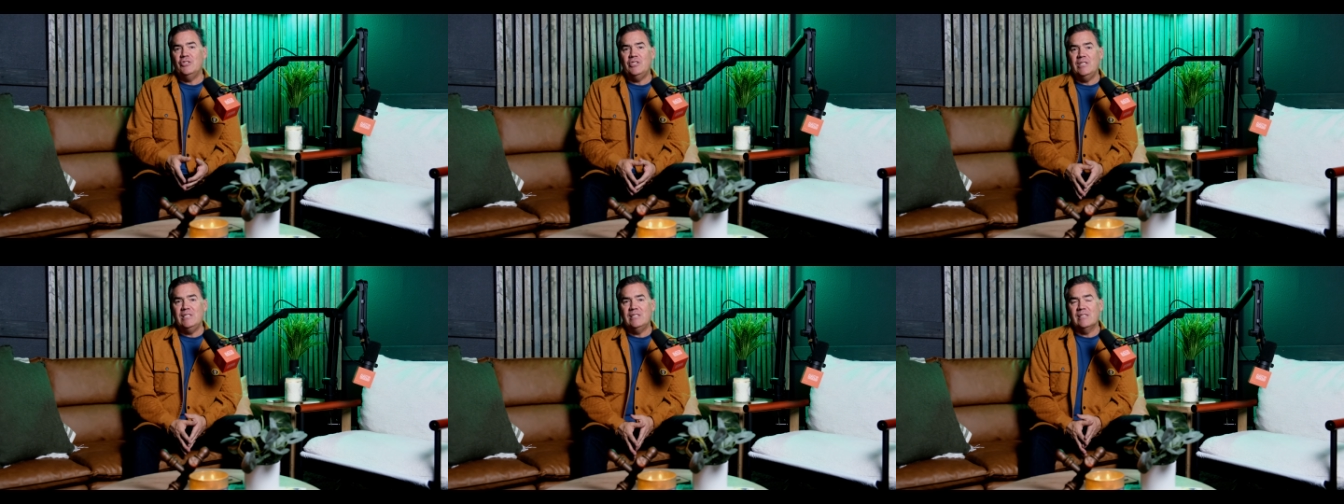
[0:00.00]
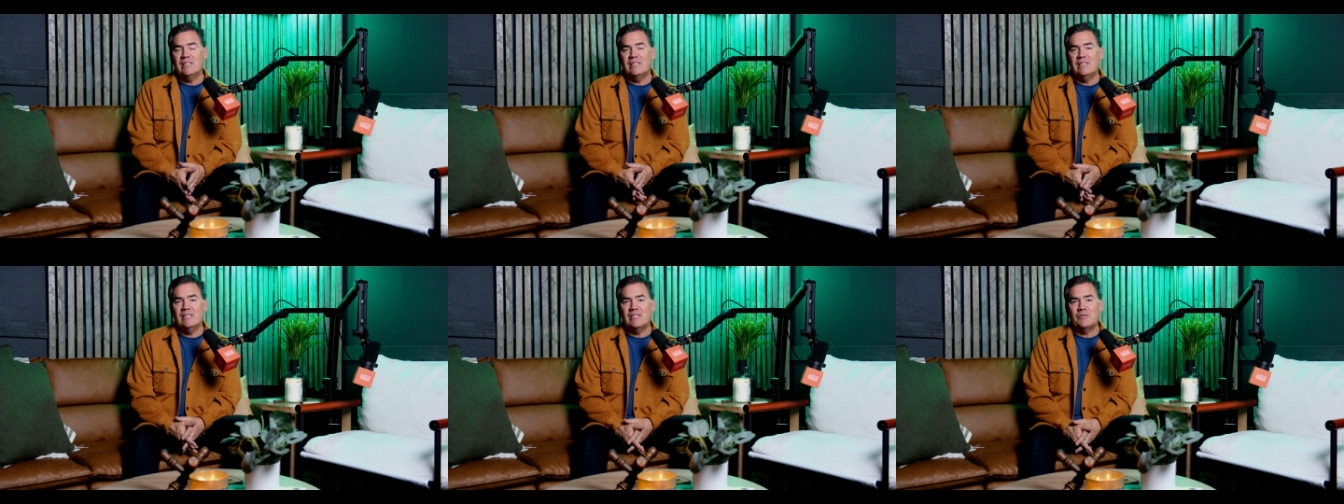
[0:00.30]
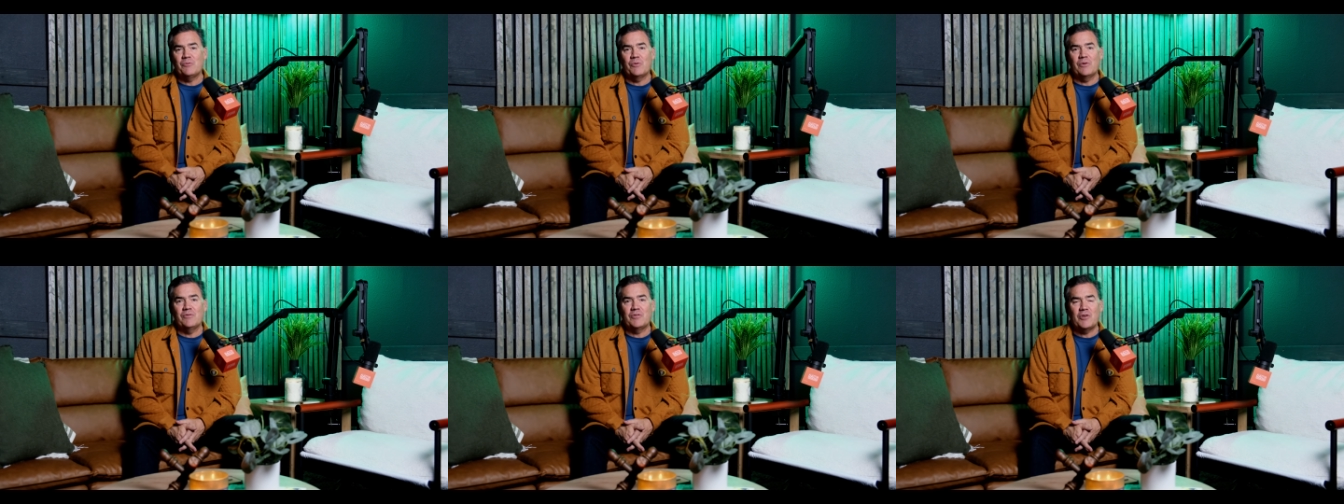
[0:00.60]
Jesus is
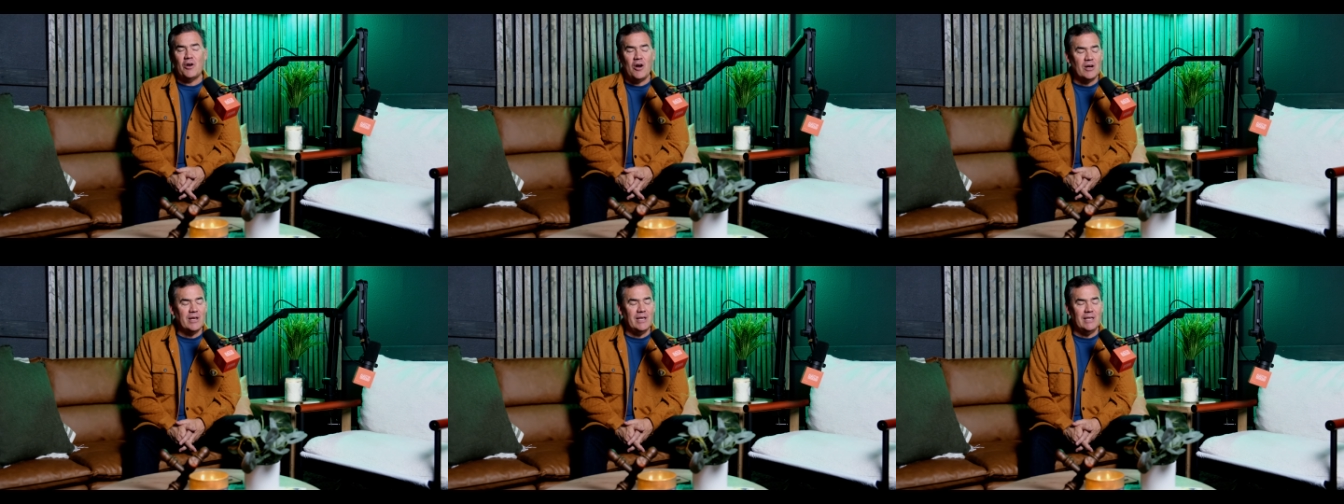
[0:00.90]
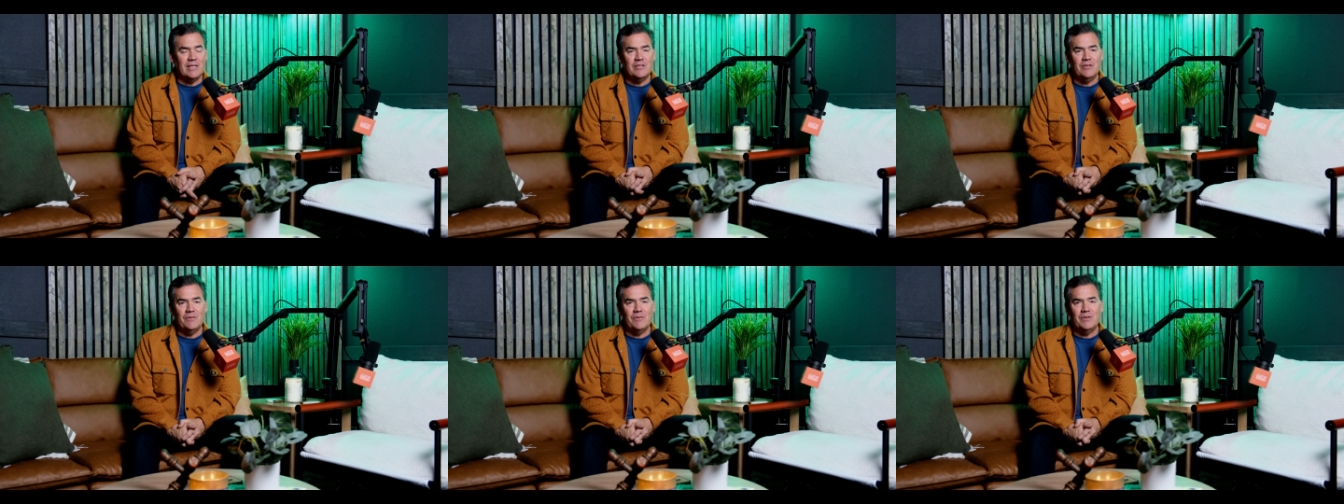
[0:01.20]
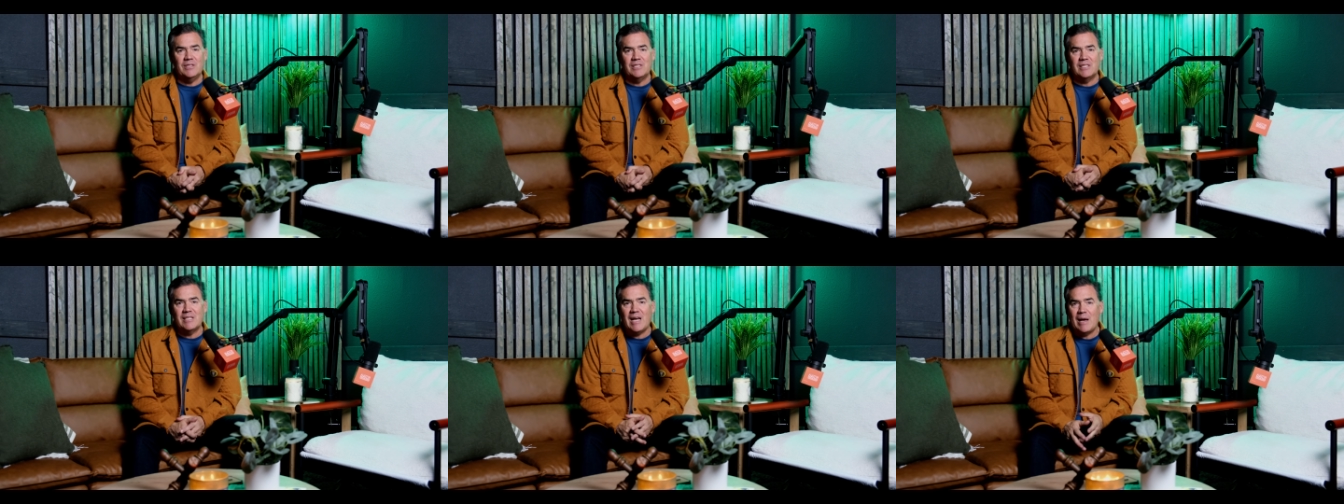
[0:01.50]
sort of talking to the
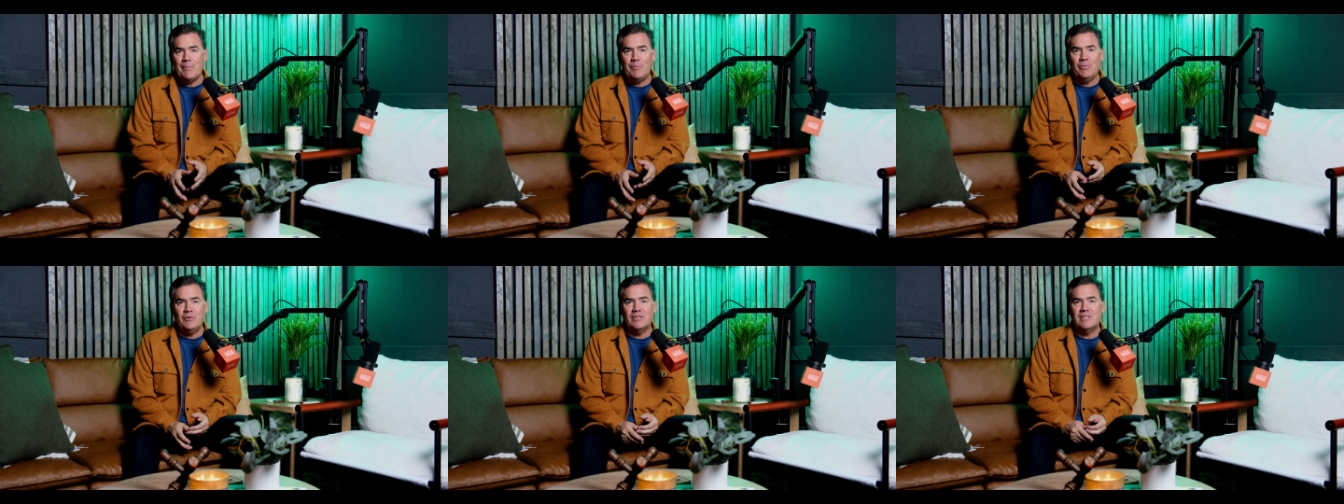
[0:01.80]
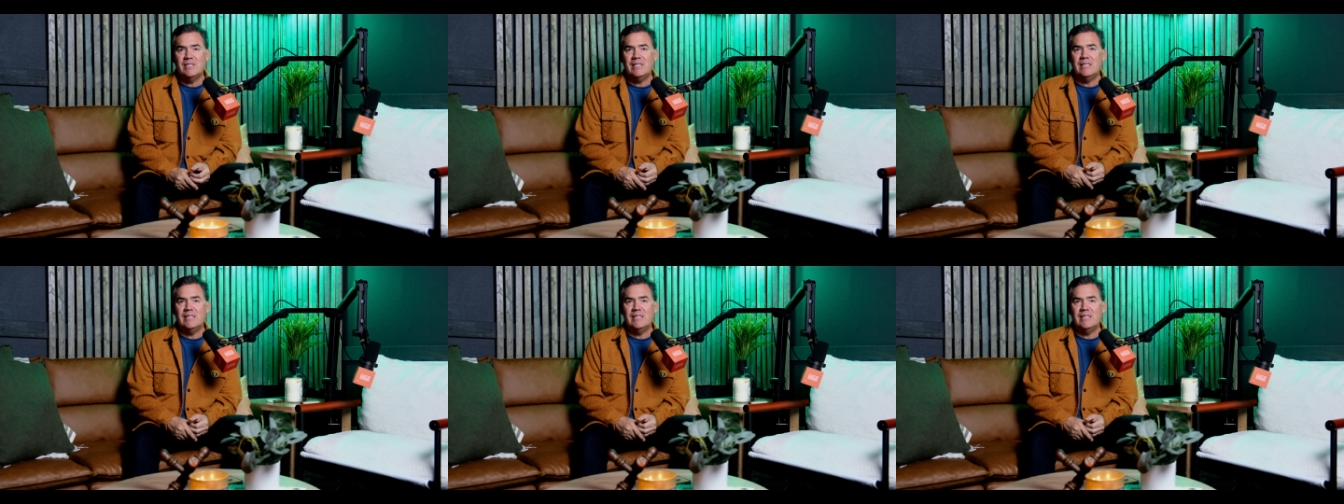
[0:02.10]
disciples.